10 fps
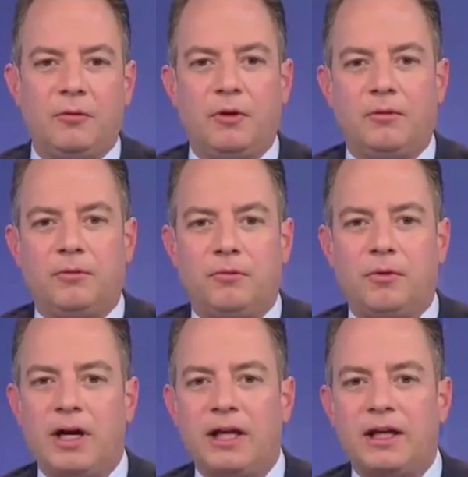Well,
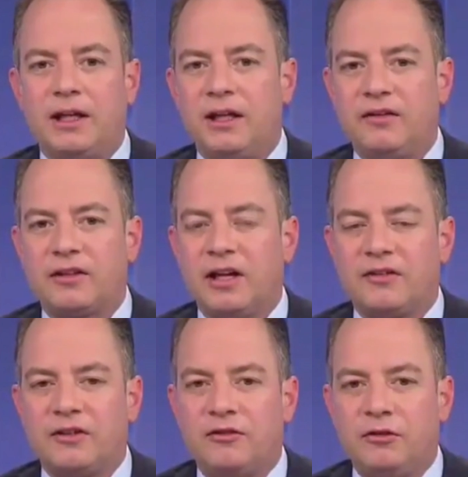right, it is
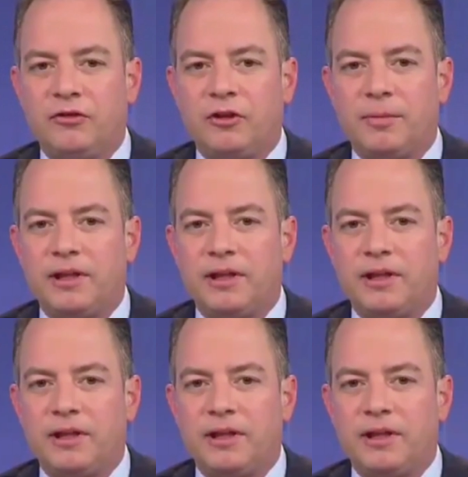constitutional,